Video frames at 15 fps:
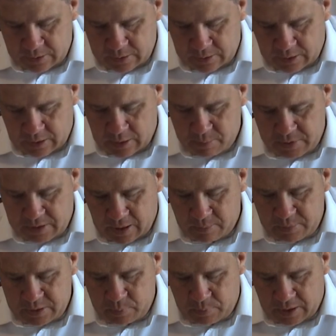the cab
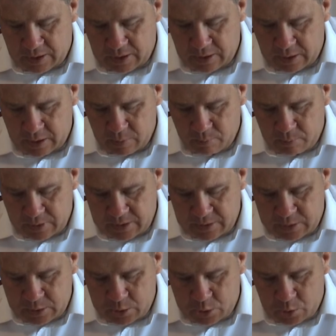damaged by
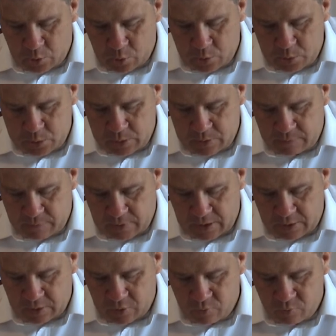ballista stones of the
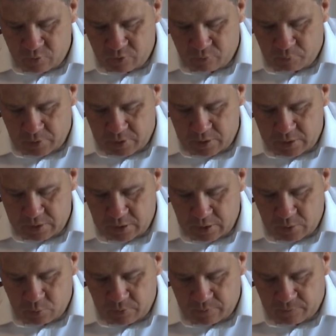veil and roof burned
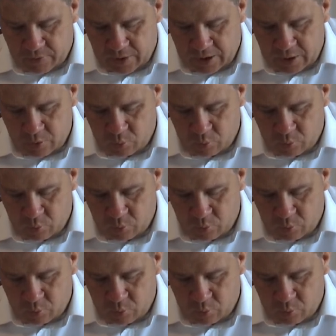with fire.